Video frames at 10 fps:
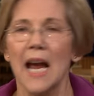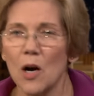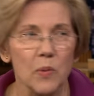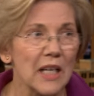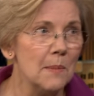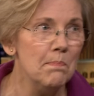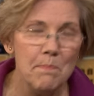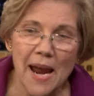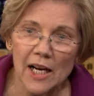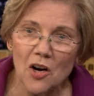How are we going to
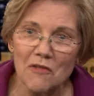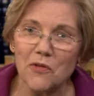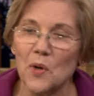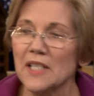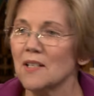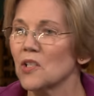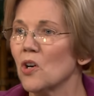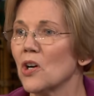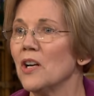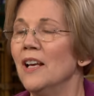make our voices
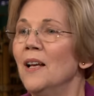heard?